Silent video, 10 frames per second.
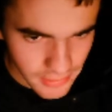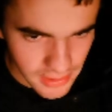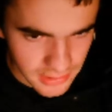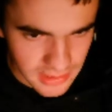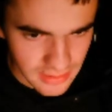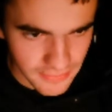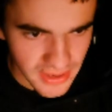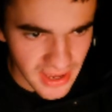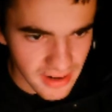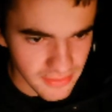it looked in the
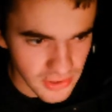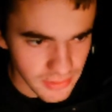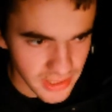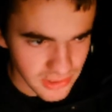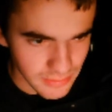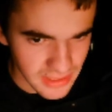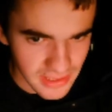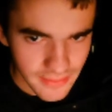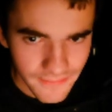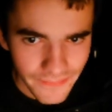VN, if you ask
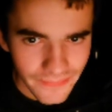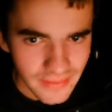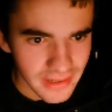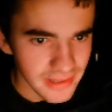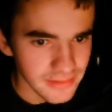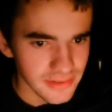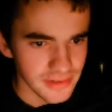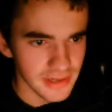me. And